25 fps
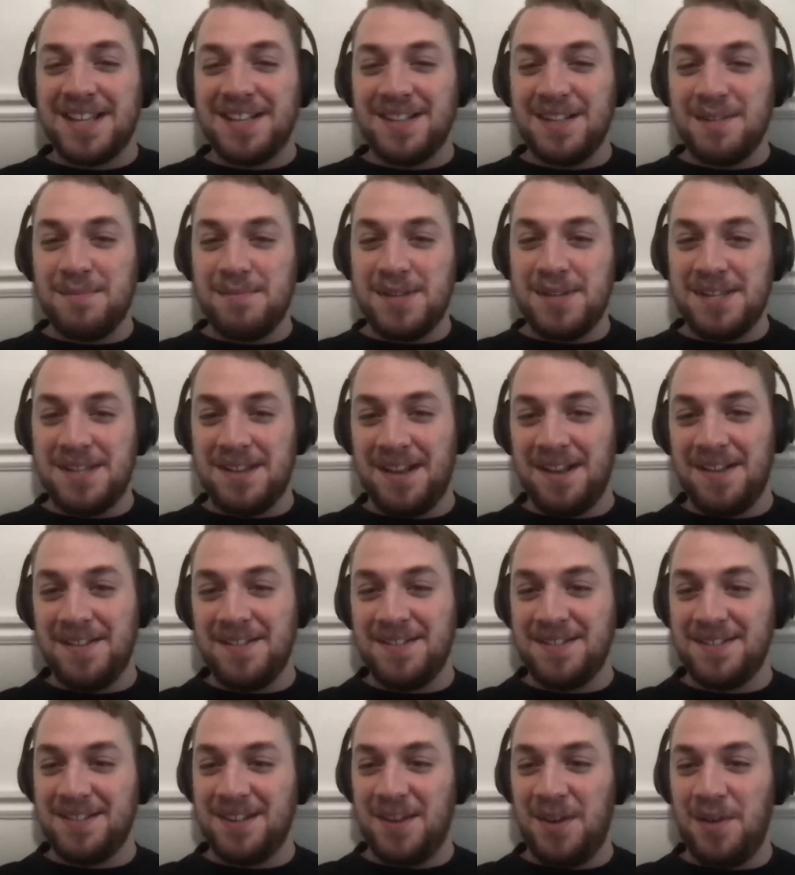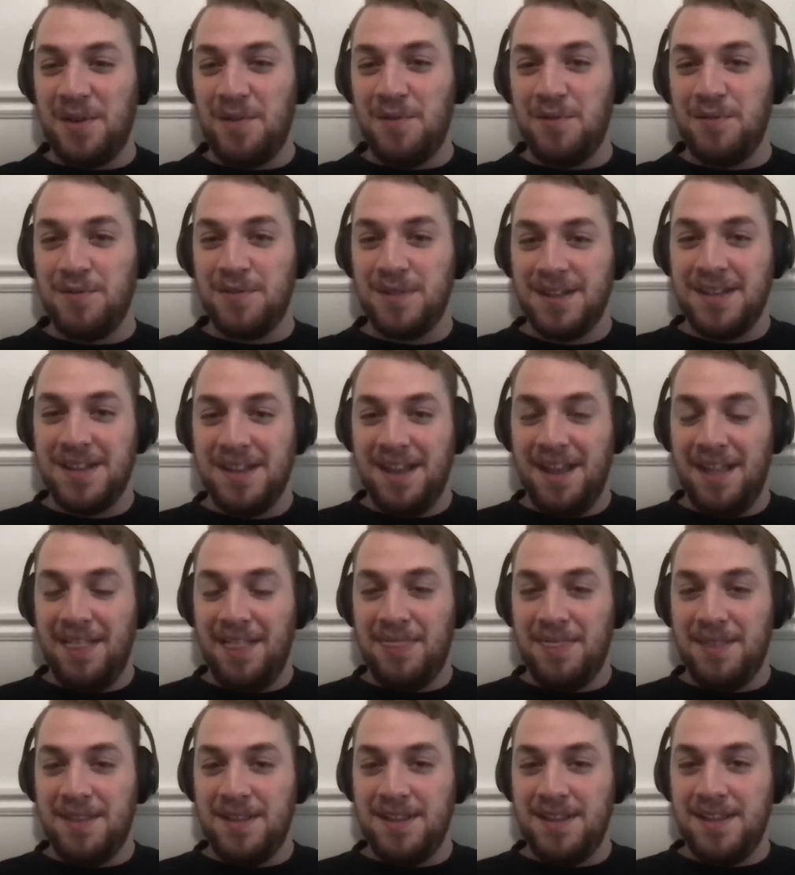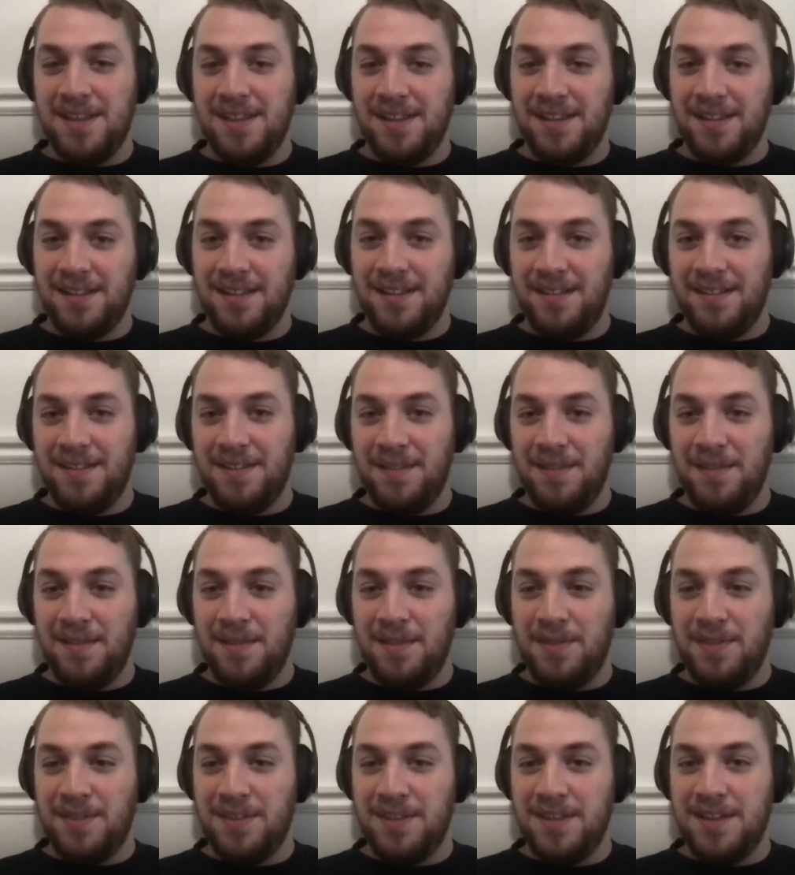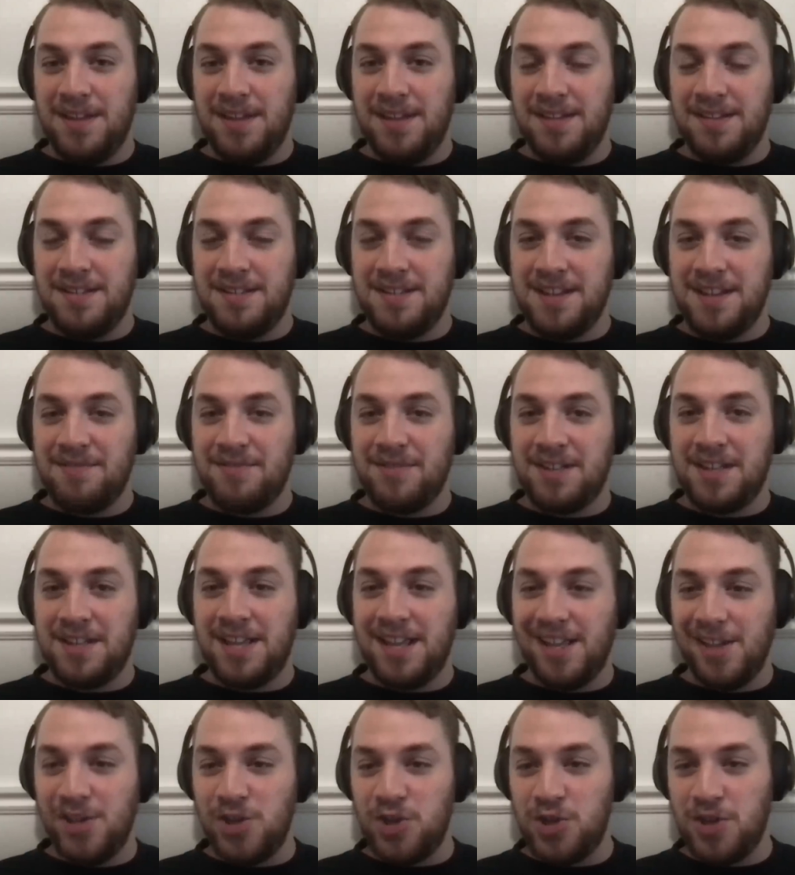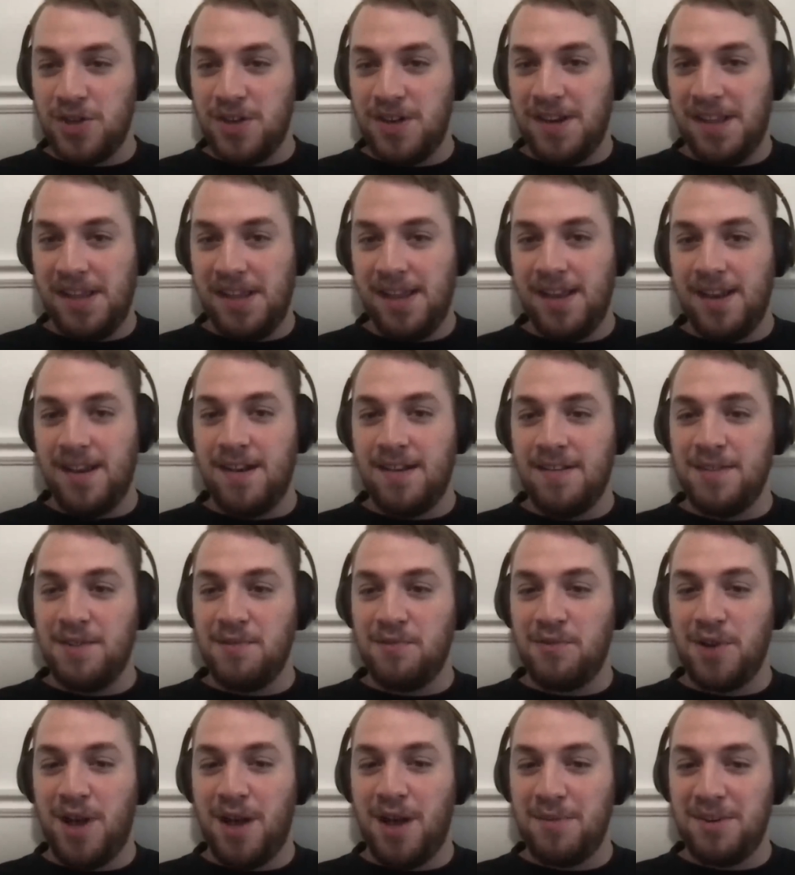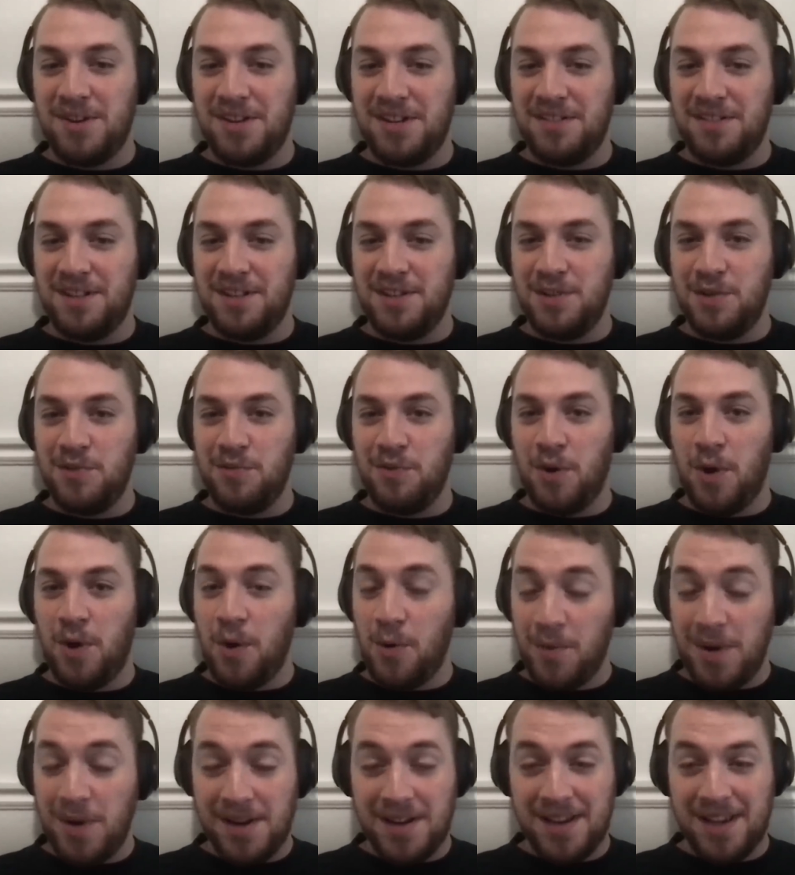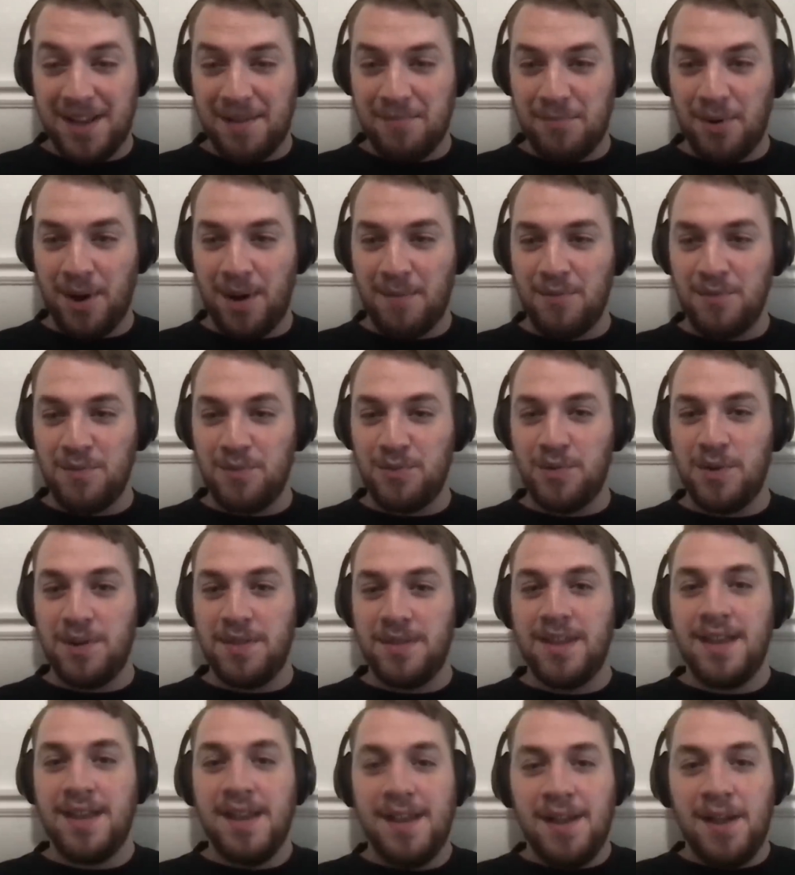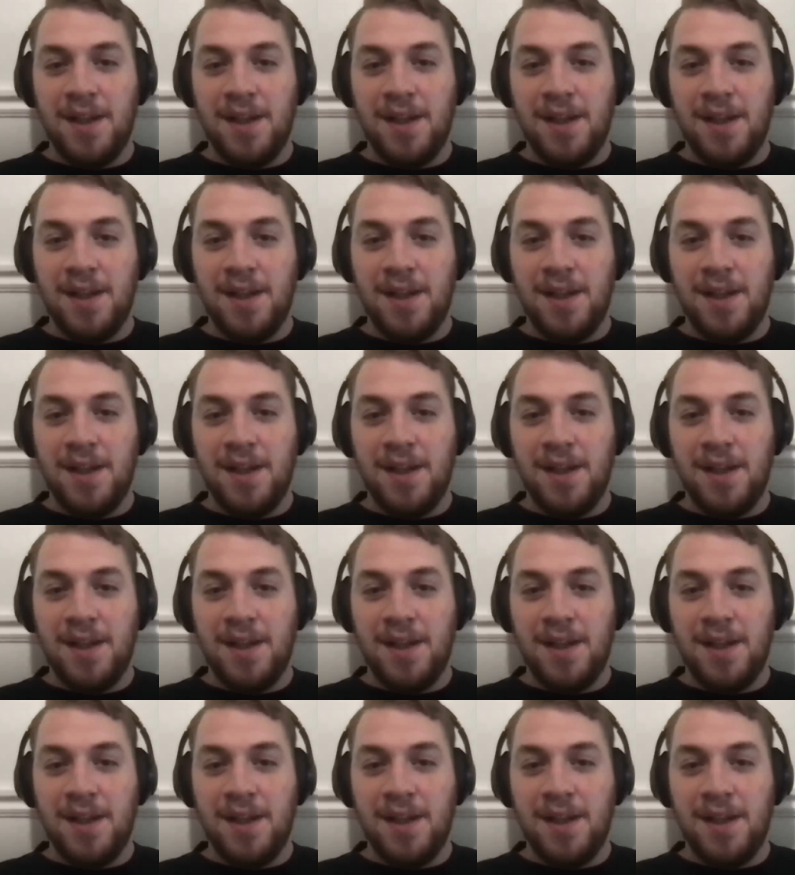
likely because of the uh, the defecation and the vomiting that you've already had problems with.